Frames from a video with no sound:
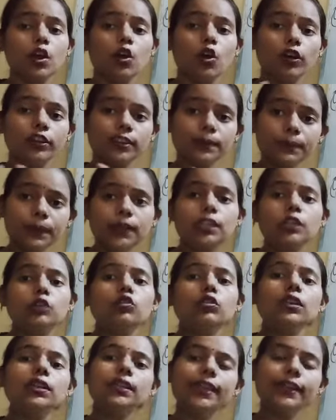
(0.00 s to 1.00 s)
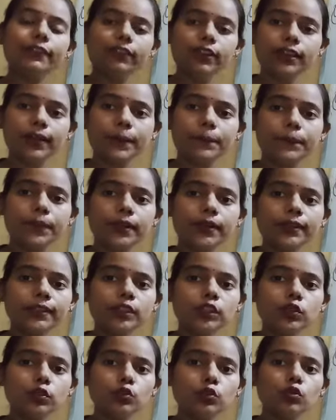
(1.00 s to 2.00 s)
on the particular given number,
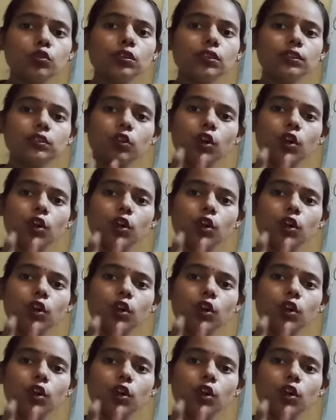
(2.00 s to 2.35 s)
the rule